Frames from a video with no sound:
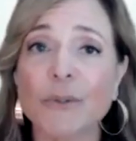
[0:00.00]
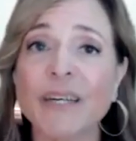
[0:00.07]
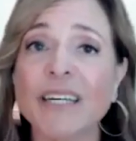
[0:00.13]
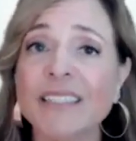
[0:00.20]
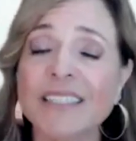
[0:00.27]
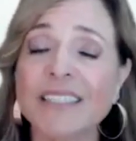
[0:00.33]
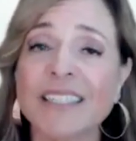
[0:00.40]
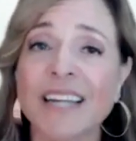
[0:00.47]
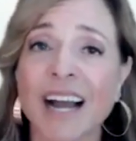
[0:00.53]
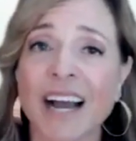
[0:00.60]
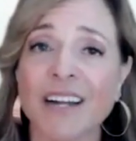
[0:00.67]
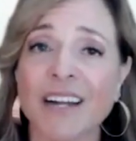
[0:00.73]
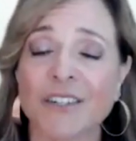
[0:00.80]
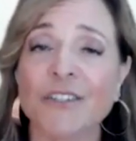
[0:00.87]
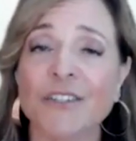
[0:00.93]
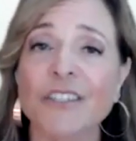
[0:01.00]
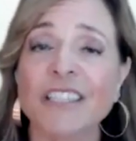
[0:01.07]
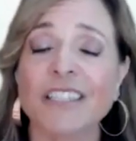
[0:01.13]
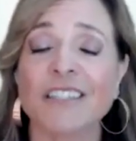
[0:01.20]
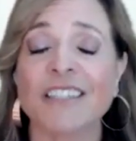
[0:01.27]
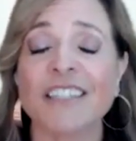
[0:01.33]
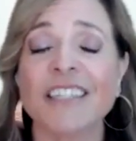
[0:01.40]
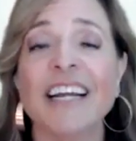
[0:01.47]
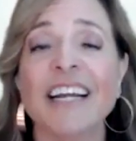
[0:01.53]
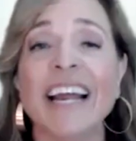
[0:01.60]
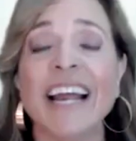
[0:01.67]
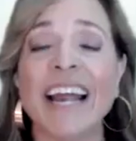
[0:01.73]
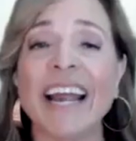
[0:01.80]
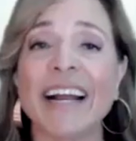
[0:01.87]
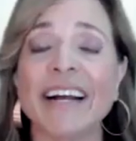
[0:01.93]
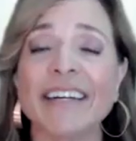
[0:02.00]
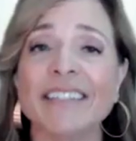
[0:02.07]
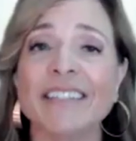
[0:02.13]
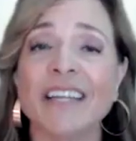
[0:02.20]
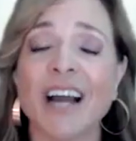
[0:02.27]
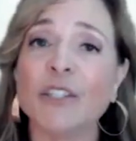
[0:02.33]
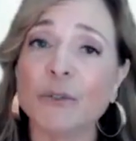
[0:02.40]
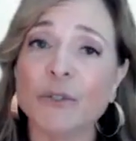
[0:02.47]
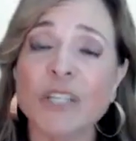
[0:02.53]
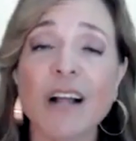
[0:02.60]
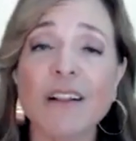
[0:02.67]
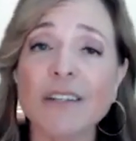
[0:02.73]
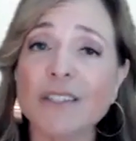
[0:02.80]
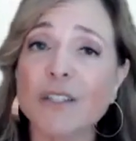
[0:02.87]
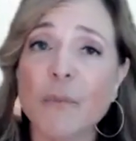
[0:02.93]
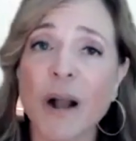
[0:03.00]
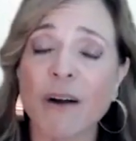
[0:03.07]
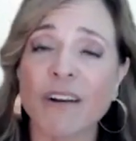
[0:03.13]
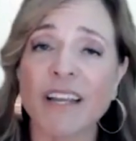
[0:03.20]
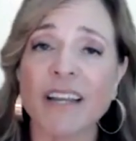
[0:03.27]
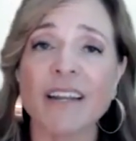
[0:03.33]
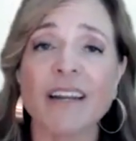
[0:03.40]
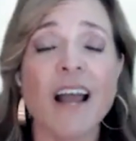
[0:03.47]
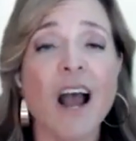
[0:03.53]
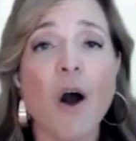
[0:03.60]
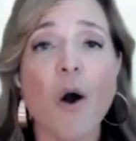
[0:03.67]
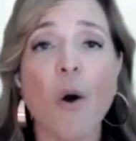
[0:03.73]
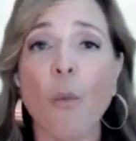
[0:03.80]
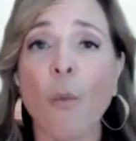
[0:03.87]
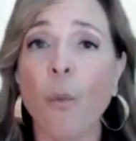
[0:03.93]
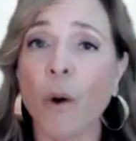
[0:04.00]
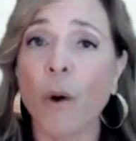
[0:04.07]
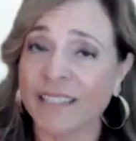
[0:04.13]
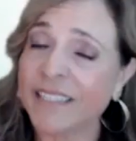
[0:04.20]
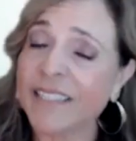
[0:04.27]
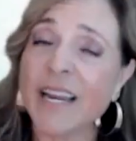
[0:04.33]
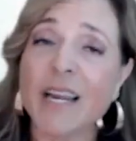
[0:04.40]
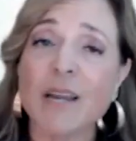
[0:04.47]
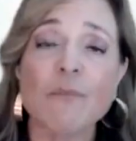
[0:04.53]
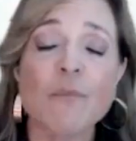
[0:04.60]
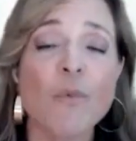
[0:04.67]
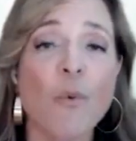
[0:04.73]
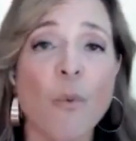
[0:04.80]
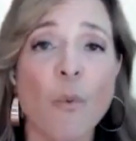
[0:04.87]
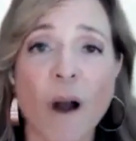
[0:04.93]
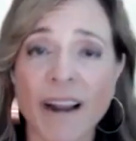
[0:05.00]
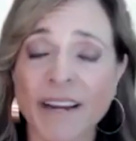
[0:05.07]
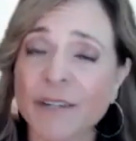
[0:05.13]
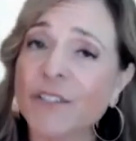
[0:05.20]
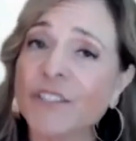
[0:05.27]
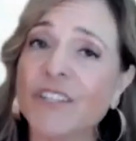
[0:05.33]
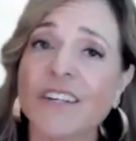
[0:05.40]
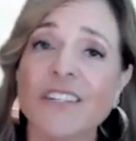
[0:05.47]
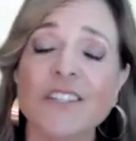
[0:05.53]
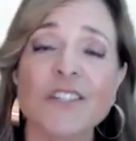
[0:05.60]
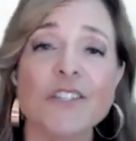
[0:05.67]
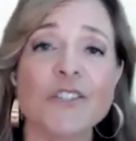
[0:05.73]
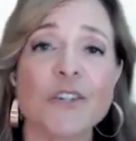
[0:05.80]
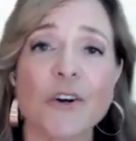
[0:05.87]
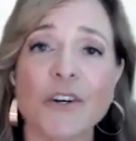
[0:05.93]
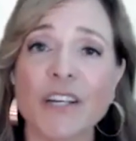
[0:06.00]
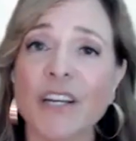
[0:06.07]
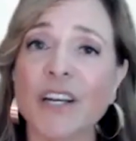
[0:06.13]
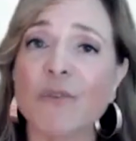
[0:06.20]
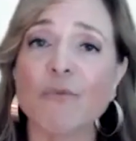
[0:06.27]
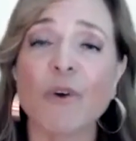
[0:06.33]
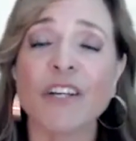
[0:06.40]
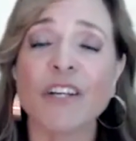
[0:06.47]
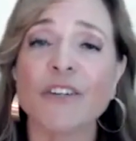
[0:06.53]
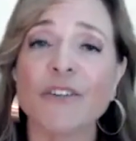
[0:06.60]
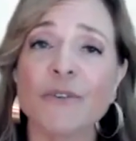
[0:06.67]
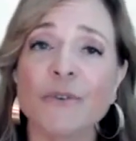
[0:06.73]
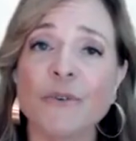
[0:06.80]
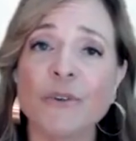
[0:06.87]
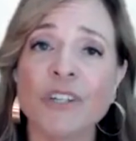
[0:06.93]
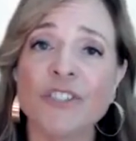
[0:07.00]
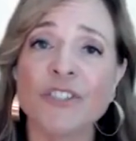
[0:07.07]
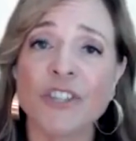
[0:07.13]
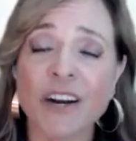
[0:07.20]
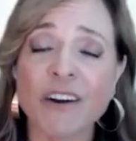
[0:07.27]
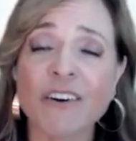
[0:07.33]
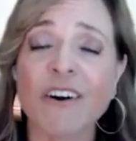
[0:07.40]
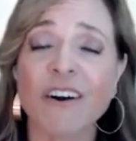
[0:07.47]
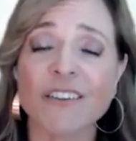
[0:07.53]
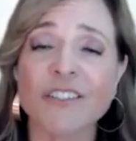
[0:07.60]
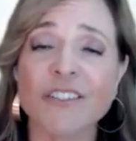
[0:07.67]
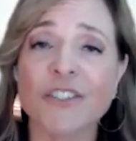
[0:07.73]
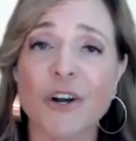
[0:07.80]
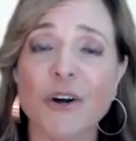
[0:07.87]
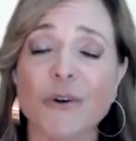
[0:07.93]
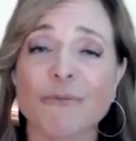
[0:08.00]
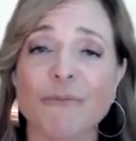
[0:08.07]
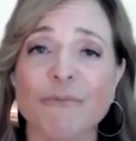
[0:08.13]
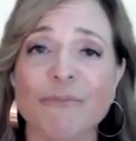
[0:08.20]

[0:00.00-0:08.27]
you hinted at earlier, and tell us about it. What's the name, why you decided to start it, and what you share on the show.